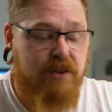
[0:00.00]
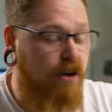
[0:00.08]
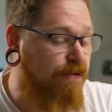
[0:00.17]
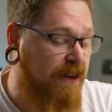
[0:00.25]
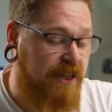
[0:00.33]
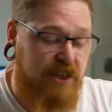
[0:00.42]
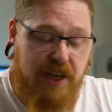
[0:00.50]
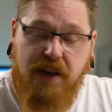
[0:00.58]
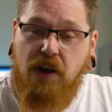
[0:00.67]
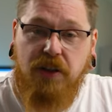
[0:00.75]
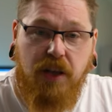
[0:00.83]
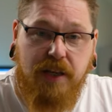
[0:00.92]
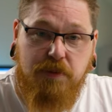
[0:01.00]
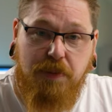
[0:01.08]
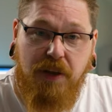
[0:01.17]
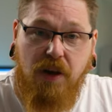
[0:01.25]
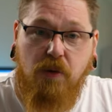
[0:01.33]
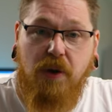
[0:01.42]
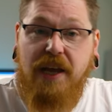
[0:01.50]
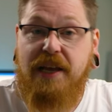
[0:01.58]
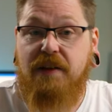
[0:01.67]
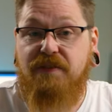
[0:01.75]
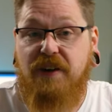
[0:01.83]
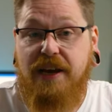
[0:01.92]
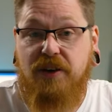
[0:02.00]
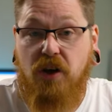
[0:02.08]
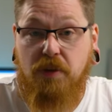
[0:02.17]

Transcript: don't forget to check all the links below where you can find